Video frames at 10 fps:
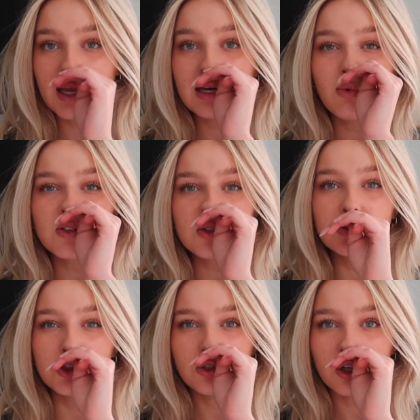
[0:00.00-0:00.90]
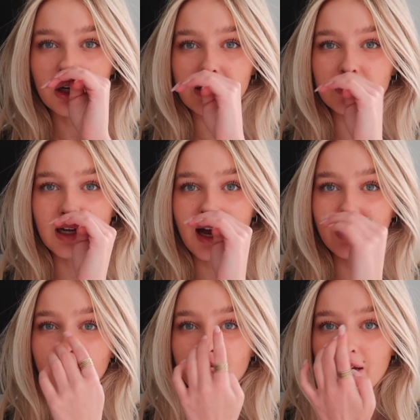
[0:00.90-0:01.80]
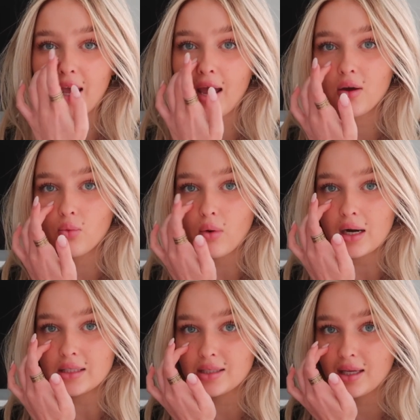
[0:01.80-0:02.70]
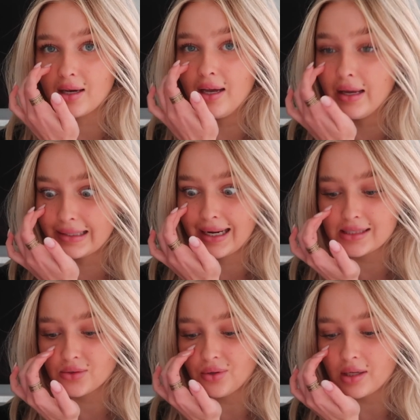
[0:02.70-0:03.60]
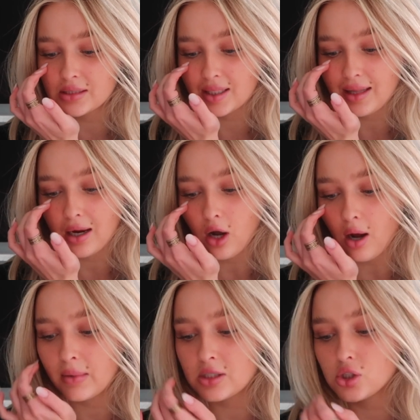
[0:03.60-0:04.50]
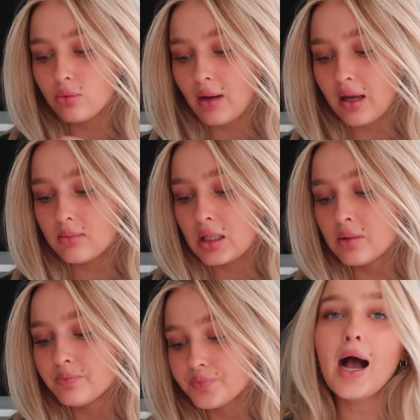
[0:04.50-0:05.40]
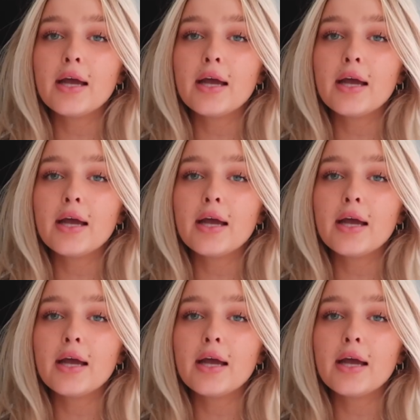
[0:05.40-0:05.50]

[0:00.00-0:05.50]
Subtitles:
And I'm also a junior now, so I kind of forget what I did in high school, honestly, that got me into Miami.